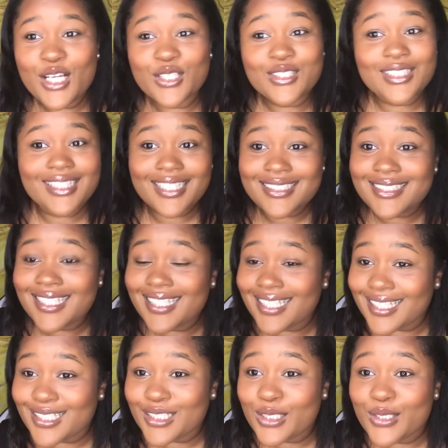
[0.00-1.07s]
So let's get
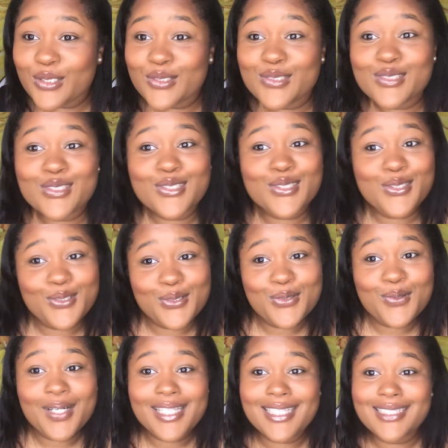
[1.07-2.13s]

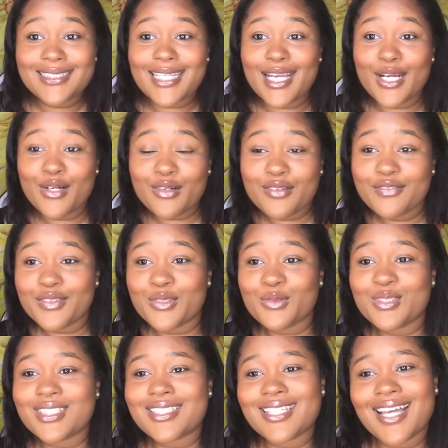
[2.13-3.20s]
into this hair
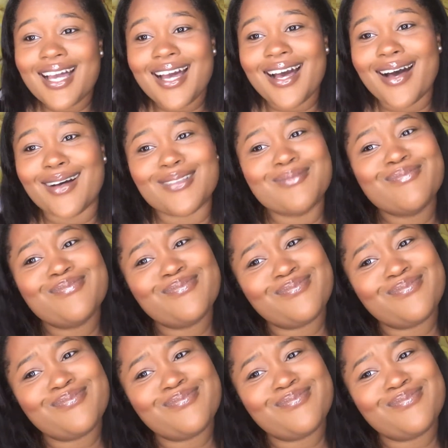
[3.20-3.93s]
review, child.